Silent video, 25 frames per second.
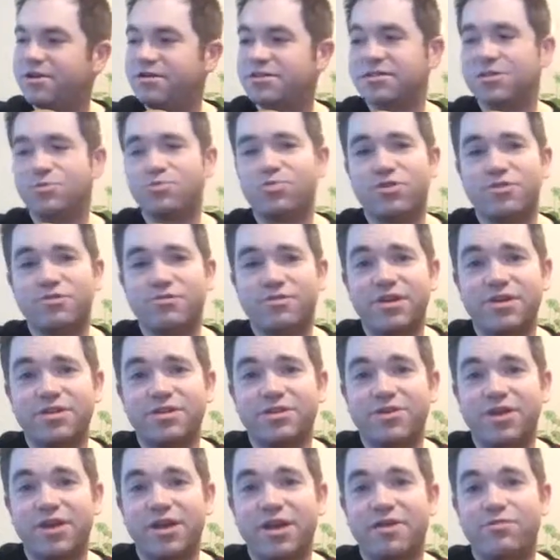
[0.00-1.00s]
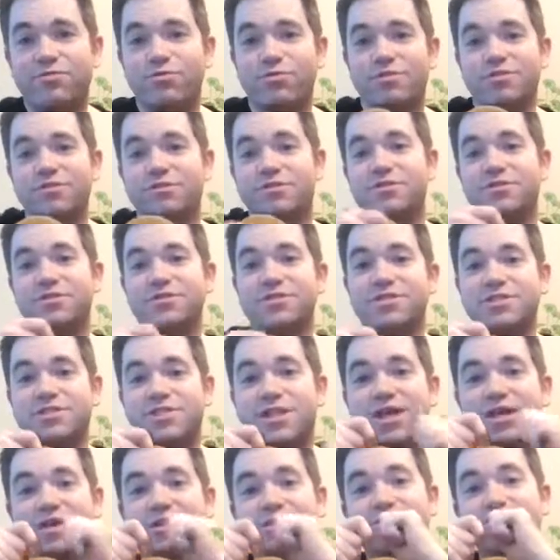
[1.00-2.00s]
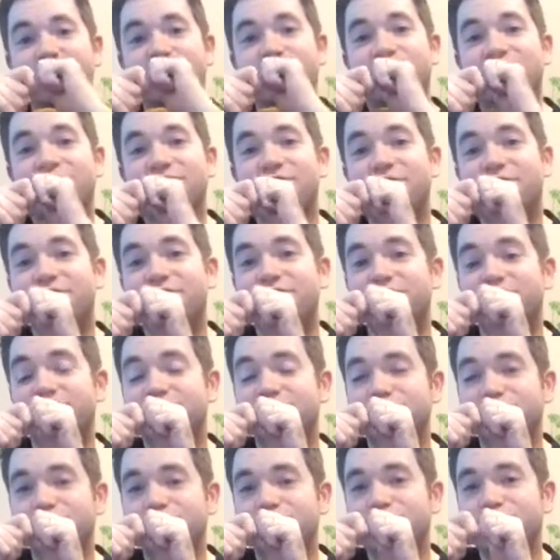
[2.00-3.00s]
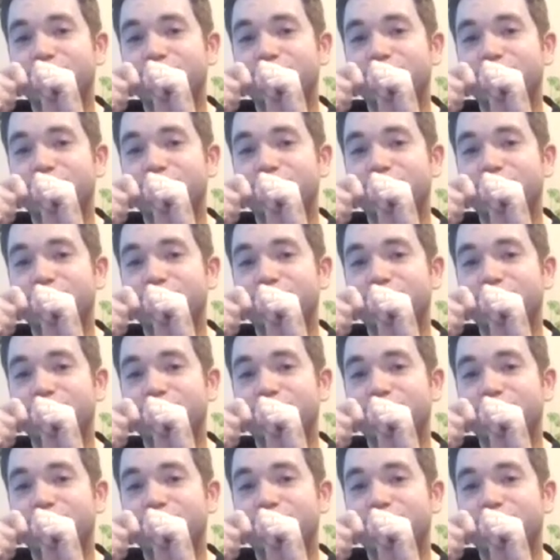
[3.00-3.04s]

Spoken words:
Somewhere around here I have one of those little slide toys that goes.